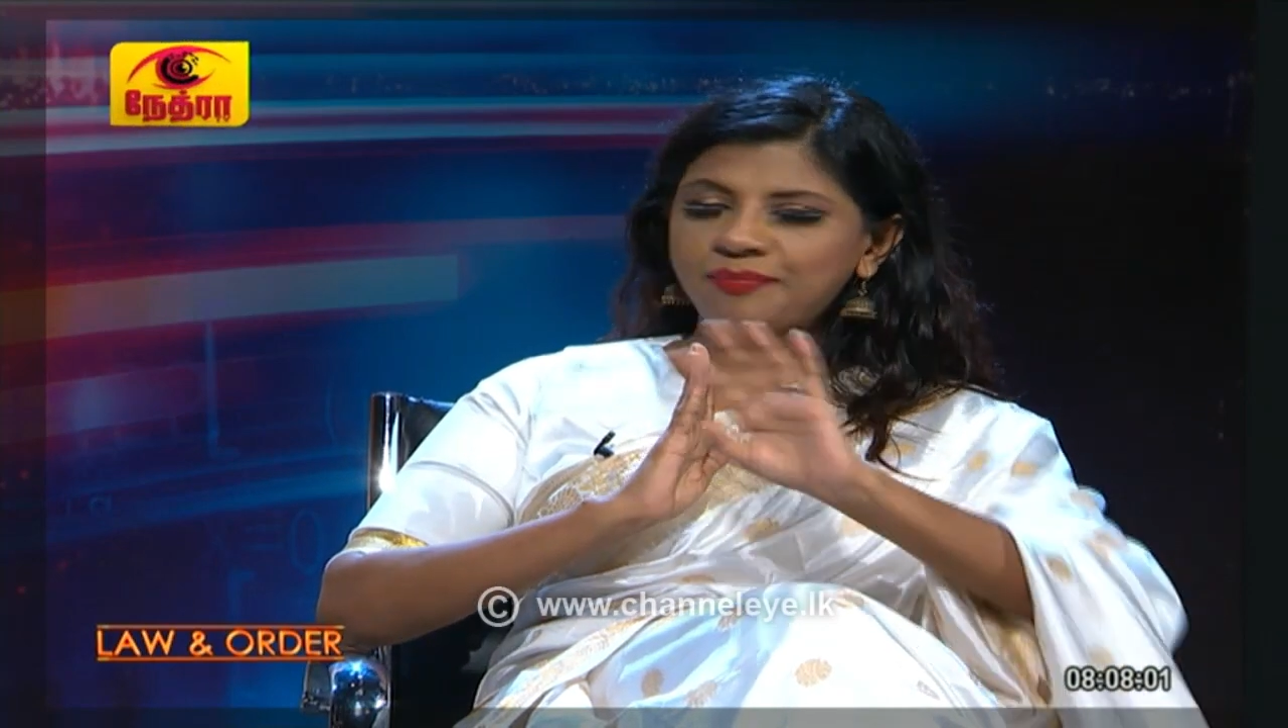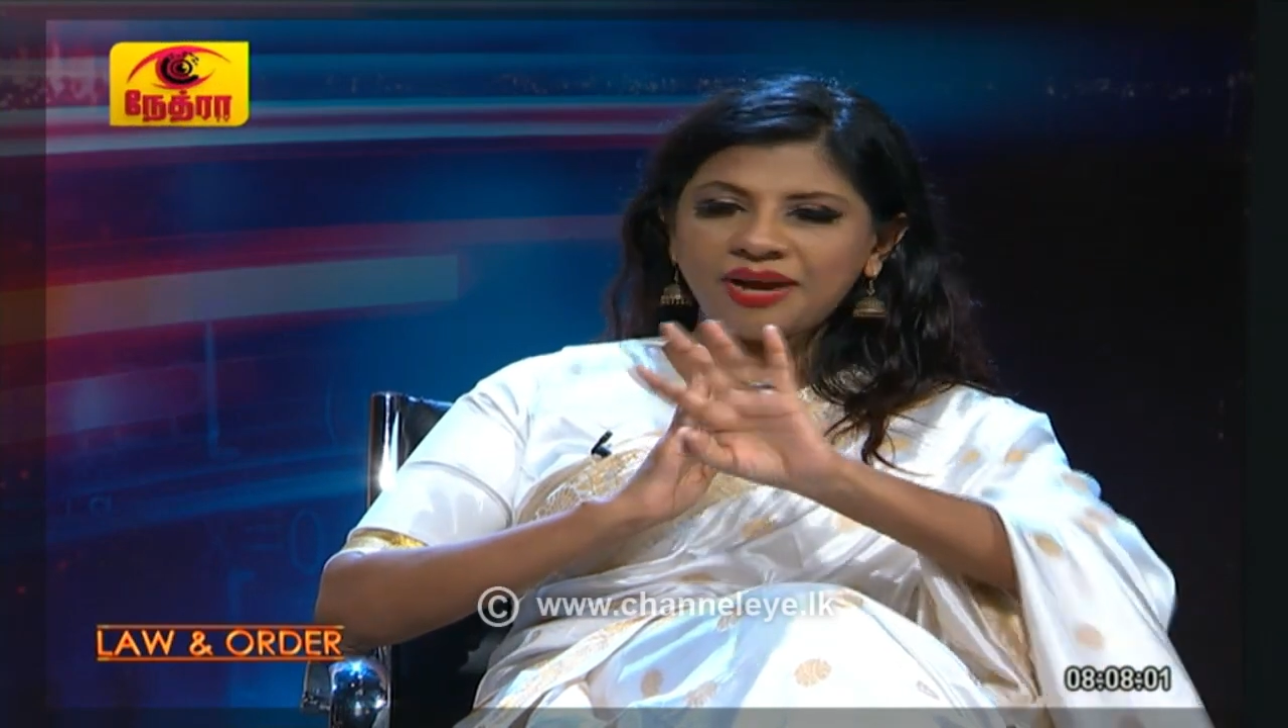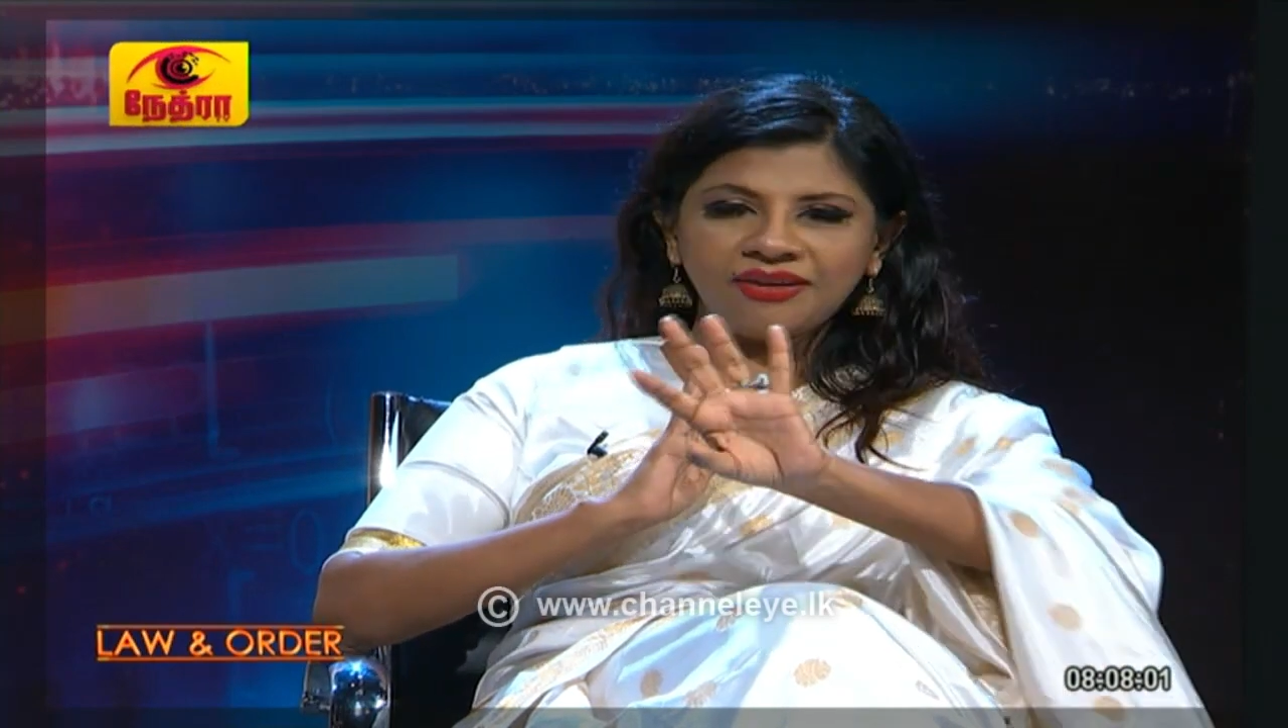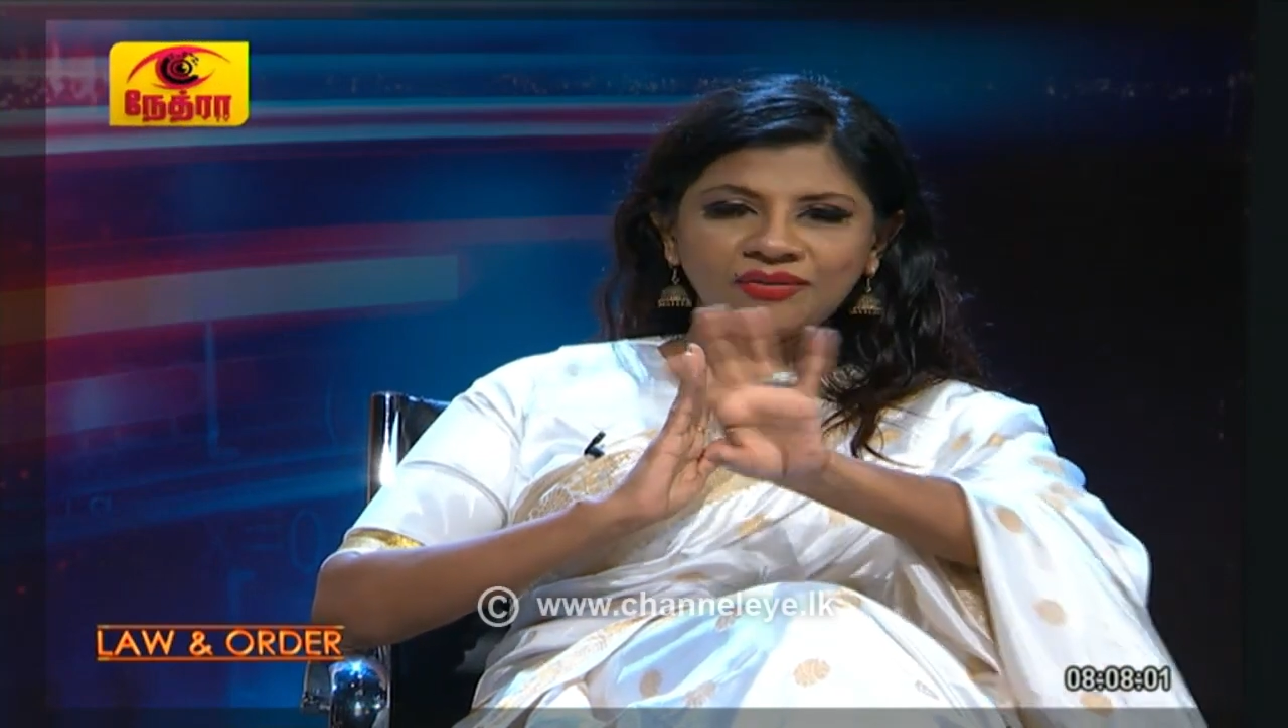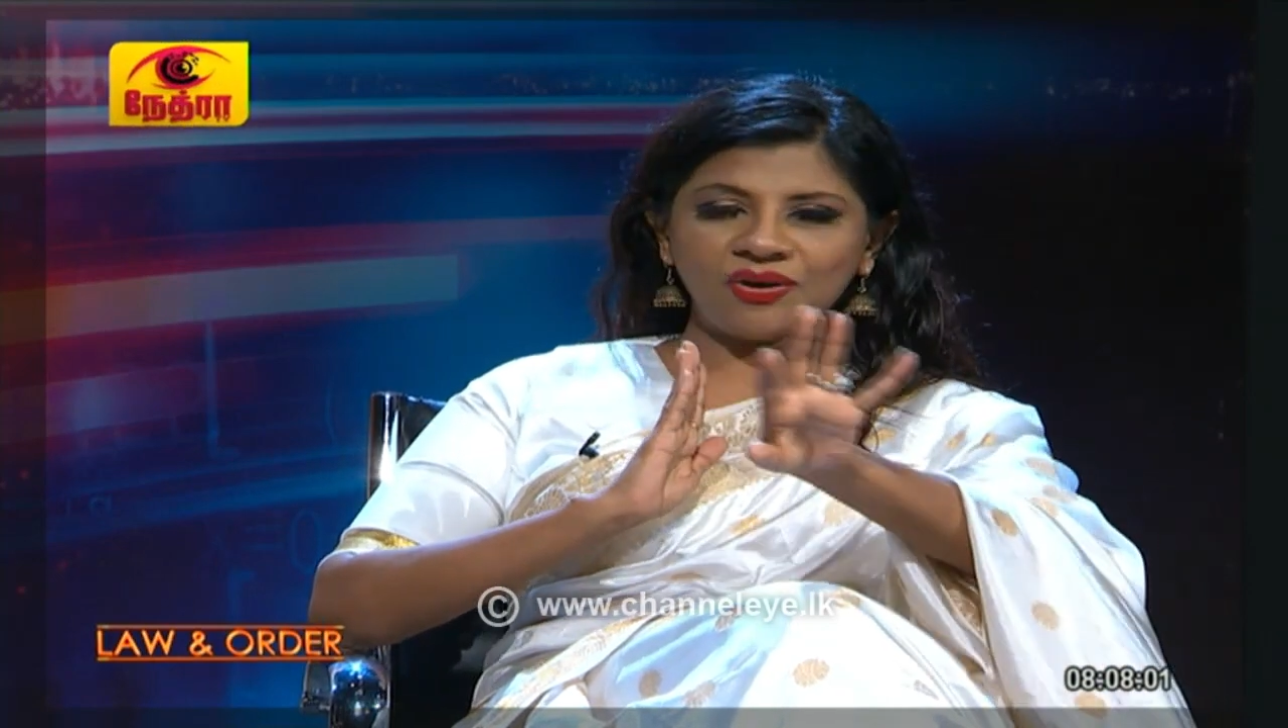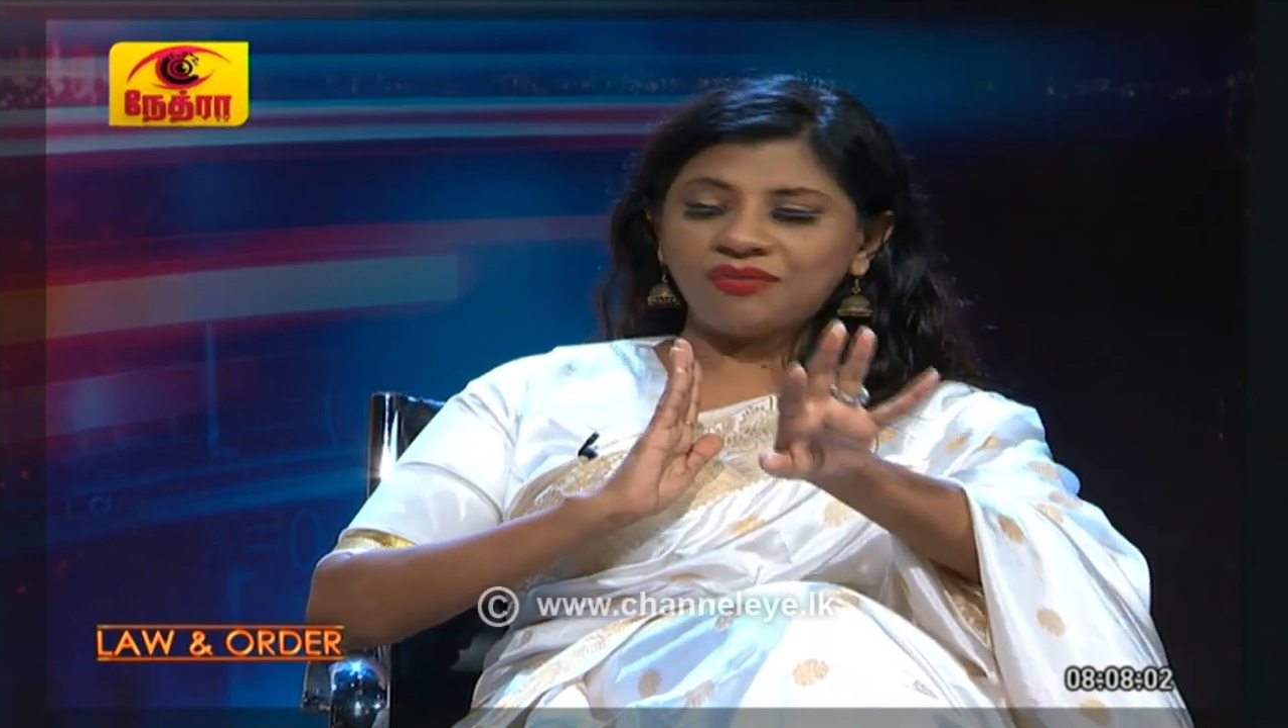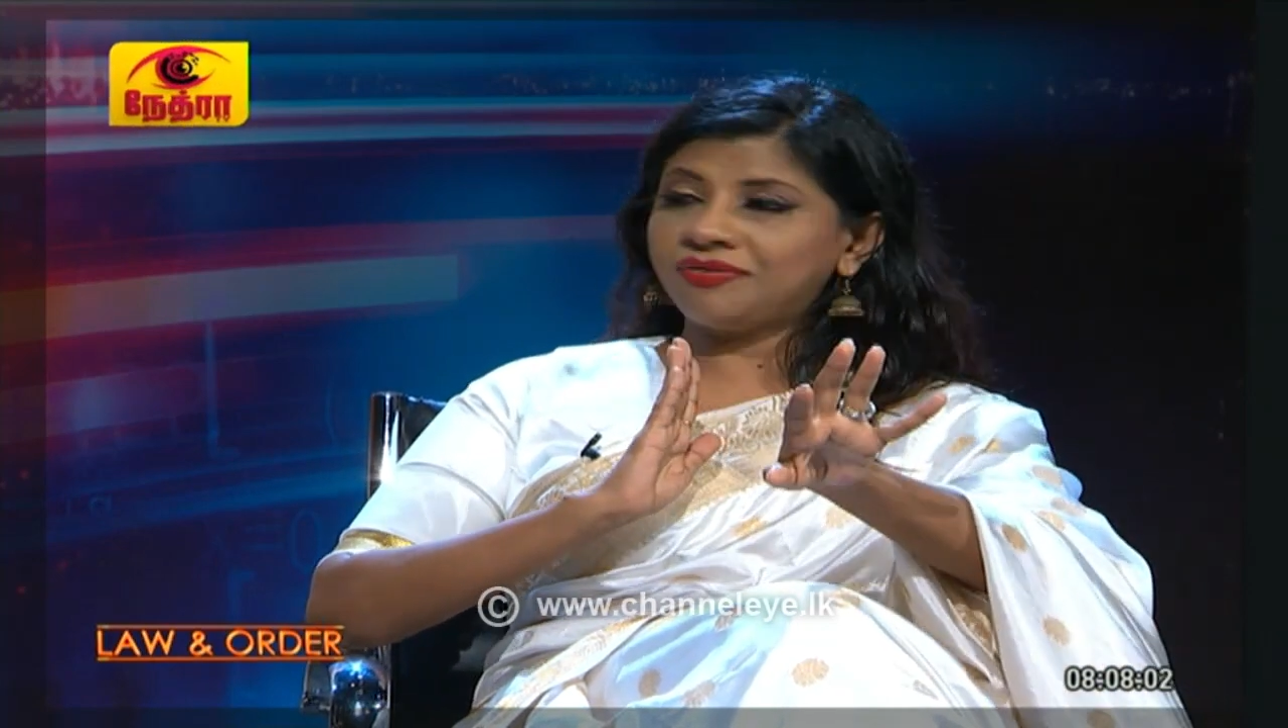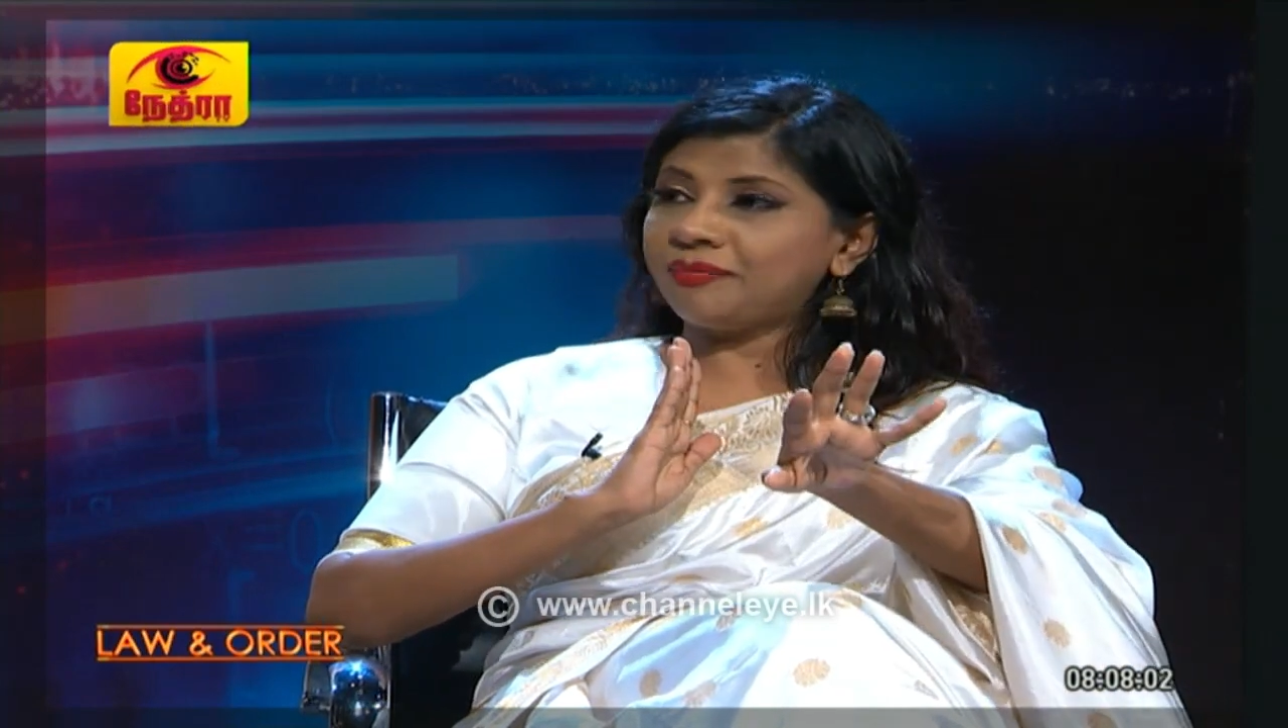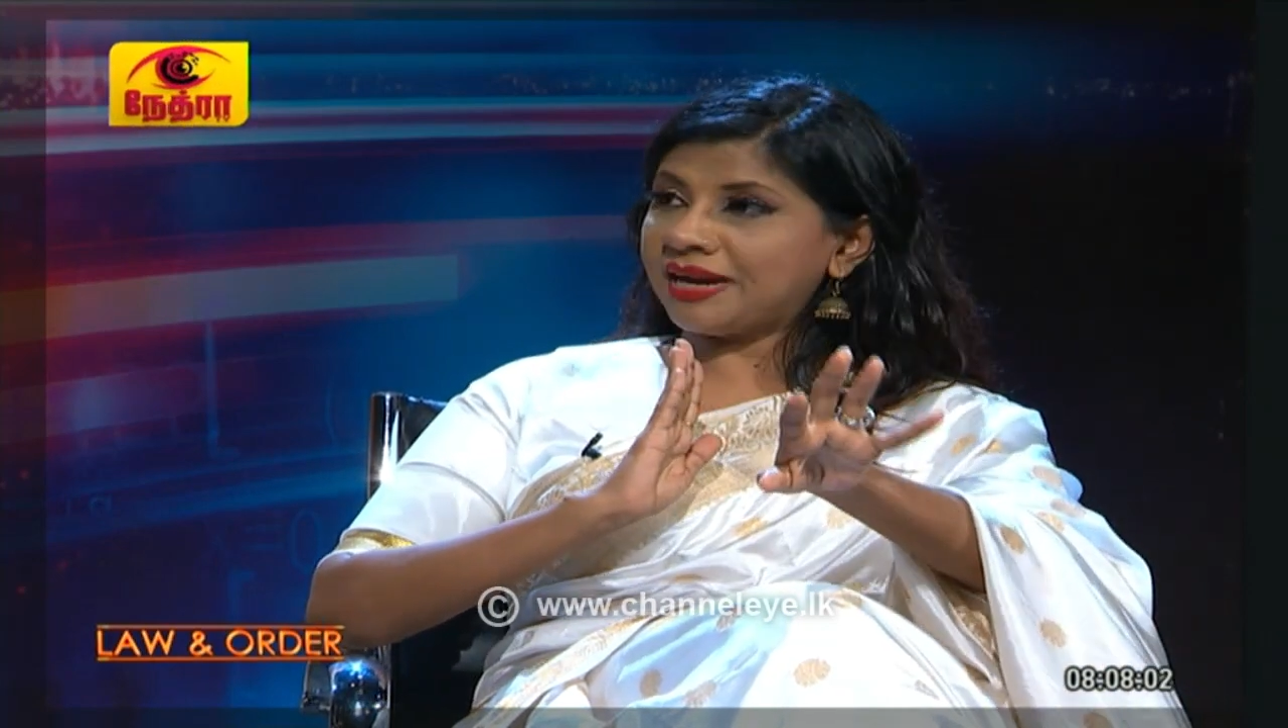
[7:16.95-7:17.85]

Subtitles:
by way of a